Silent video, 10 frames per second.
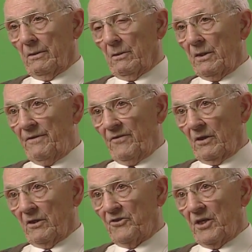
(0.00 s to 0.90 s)

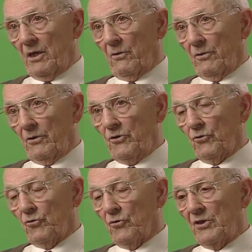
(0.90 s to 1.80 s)
leaving the town, and
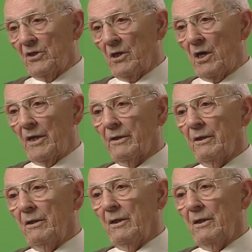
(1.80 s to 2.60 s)
you could not